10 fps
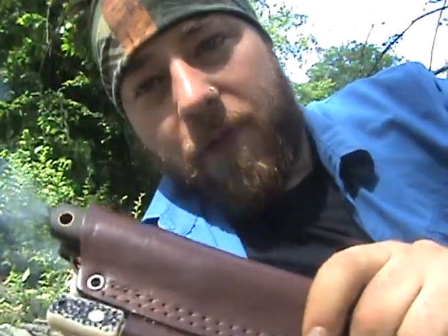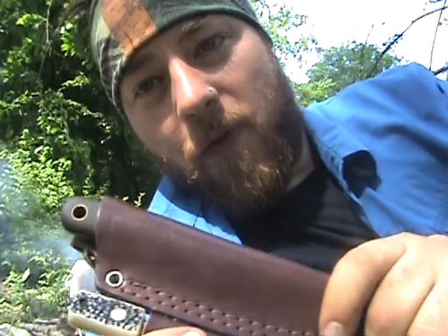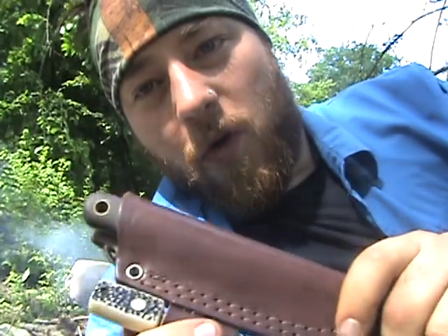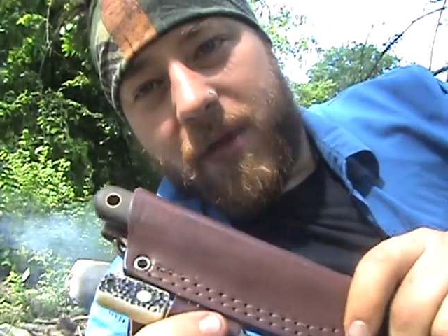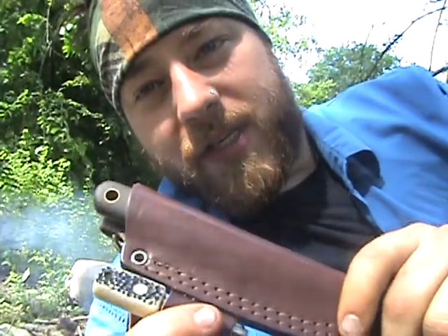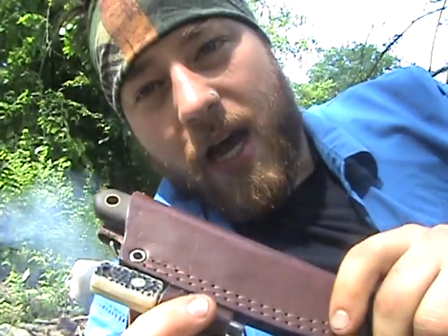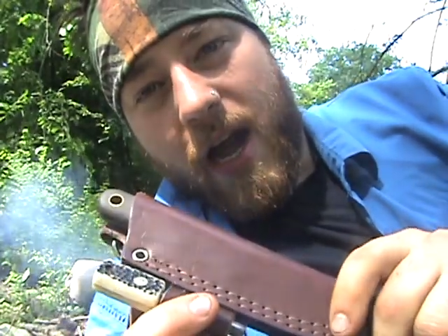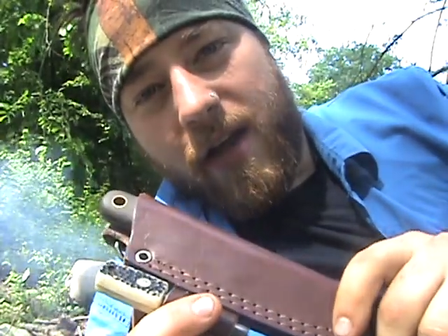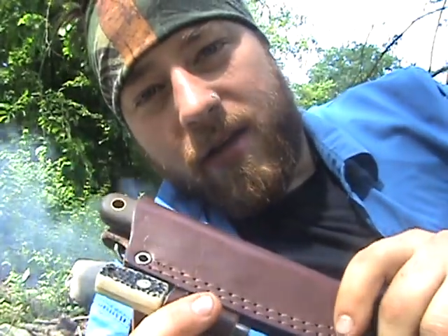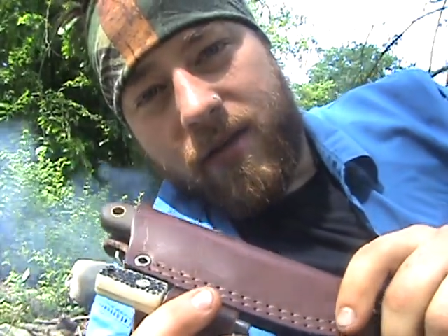form that's kind
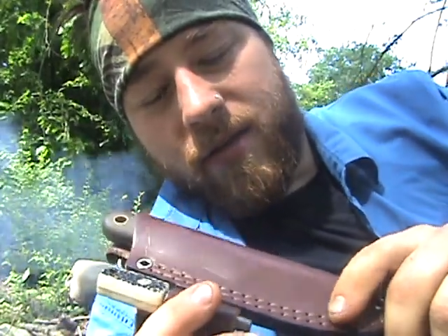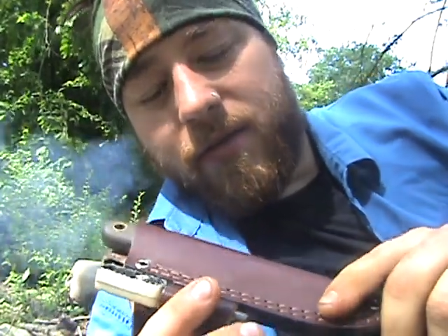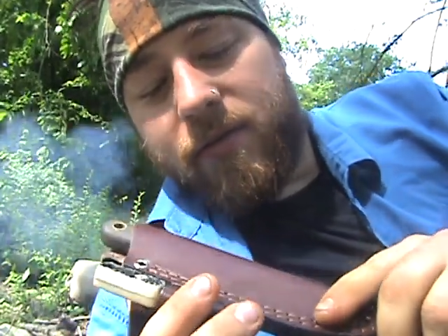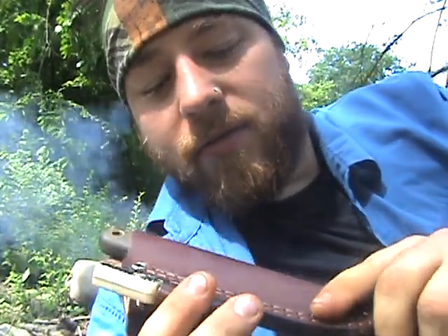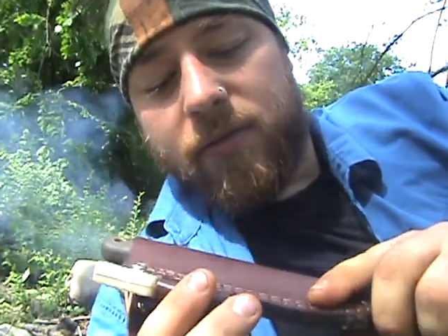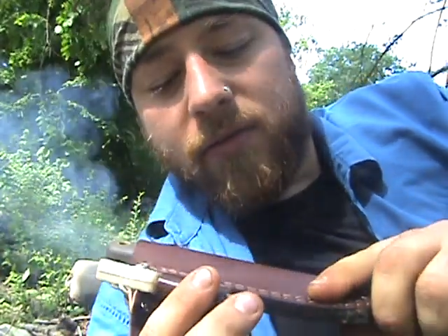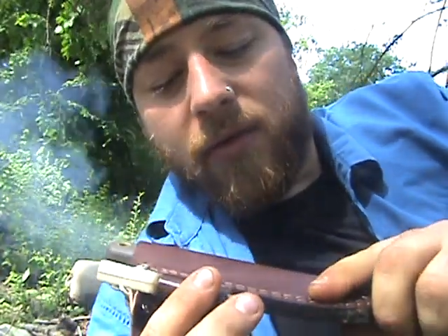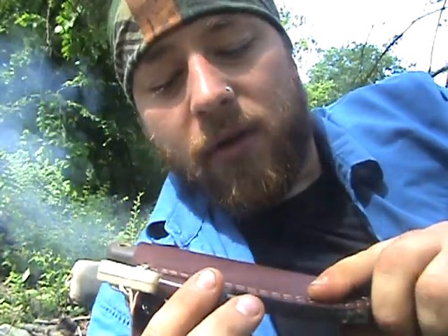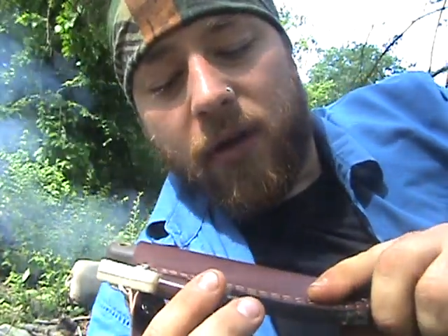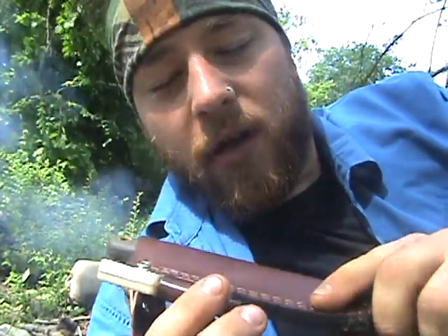of
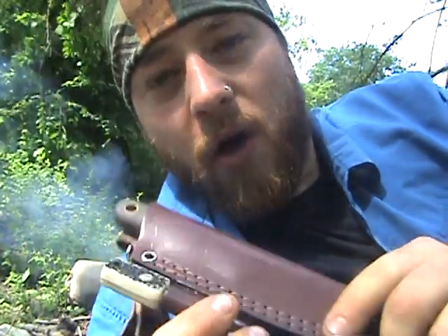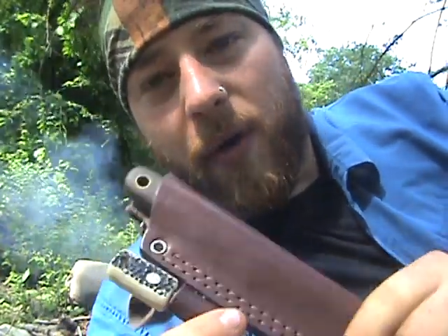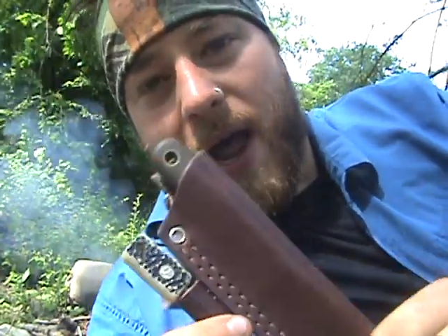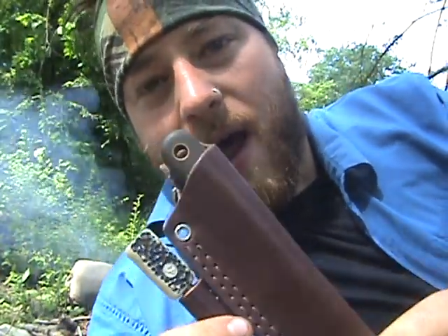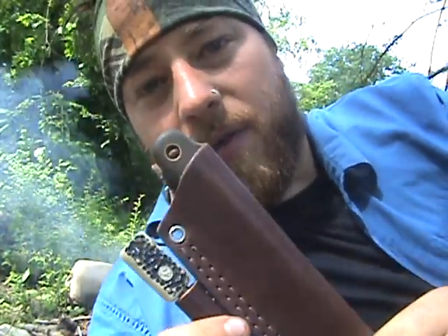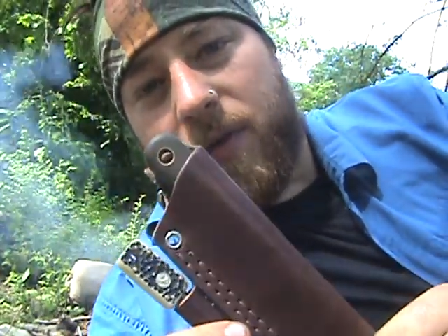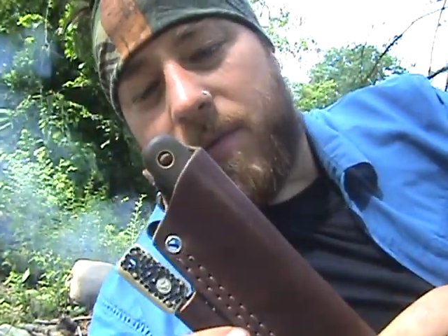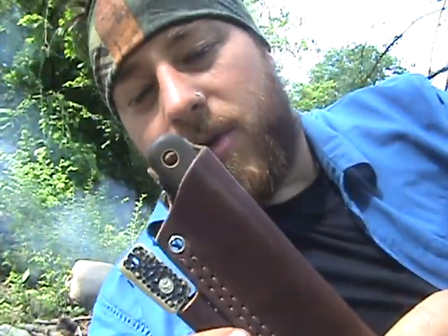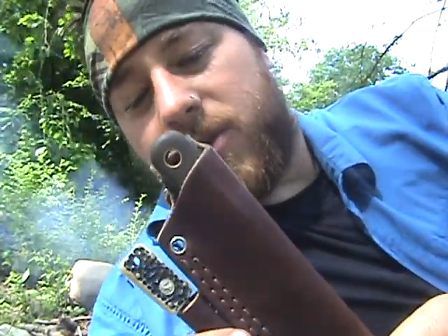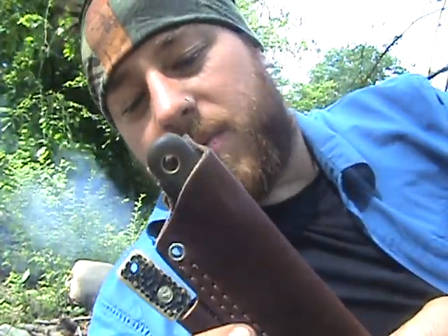going out for the
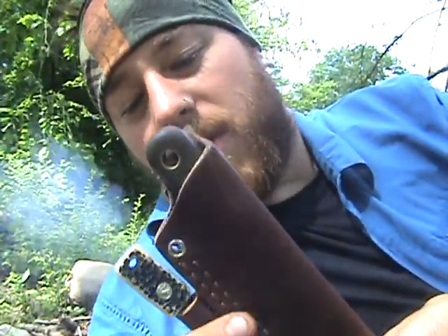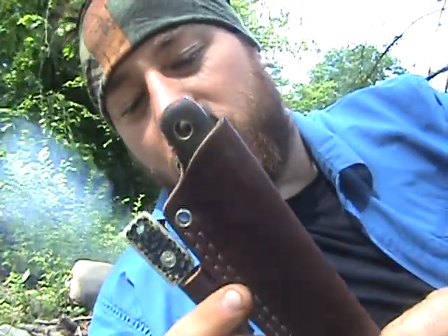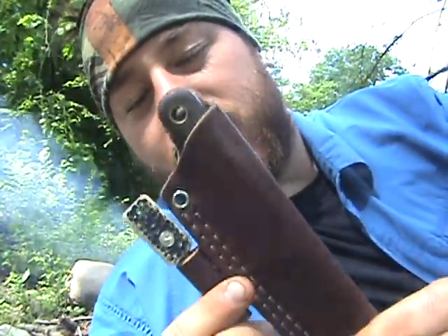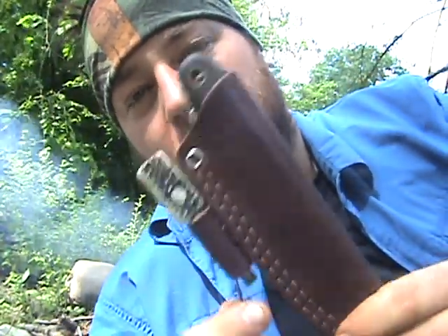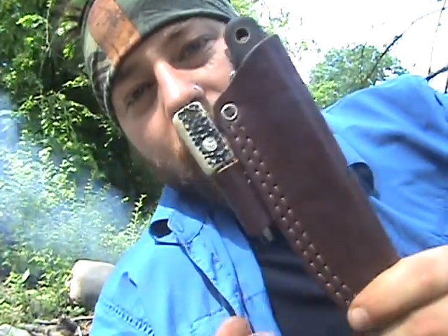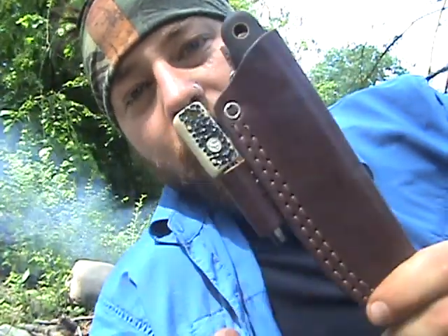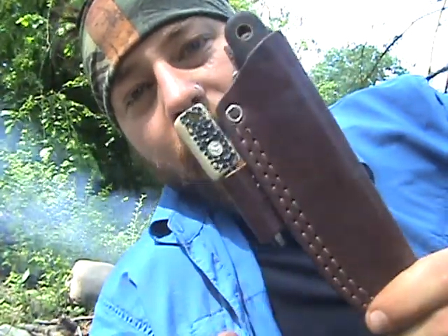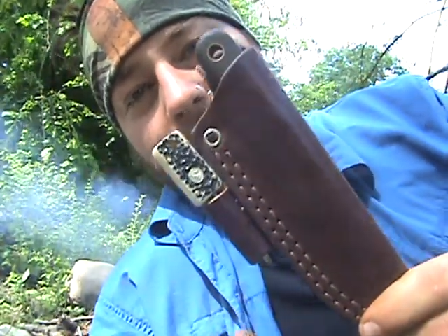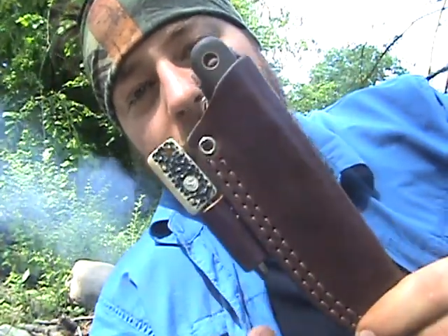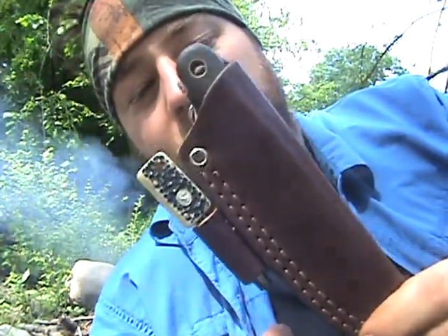most part. So I
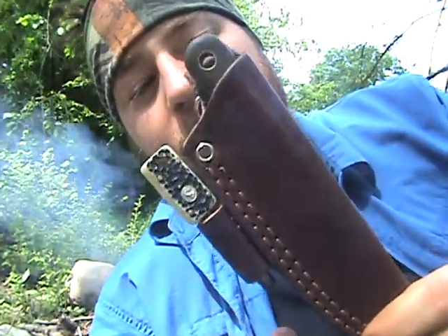like to